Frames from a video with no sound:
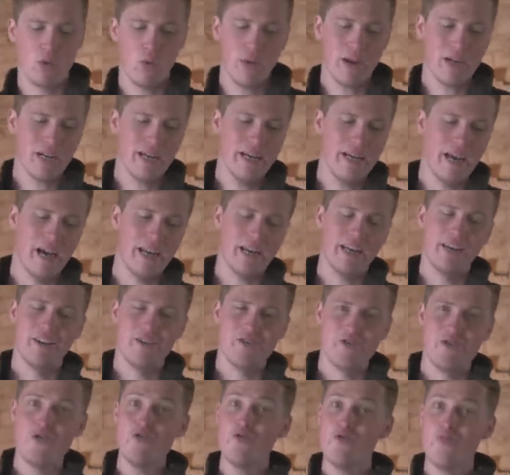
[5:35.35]
quickly and in a
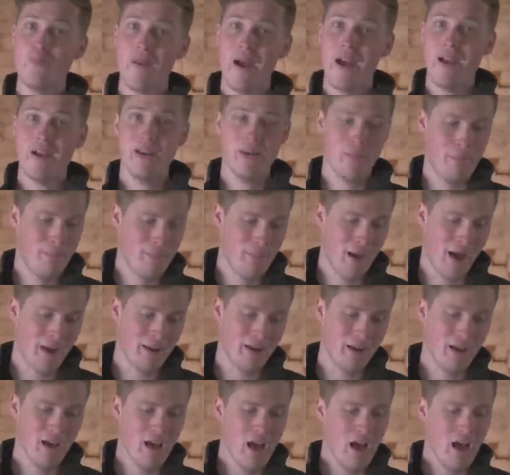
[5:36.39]
humane manner.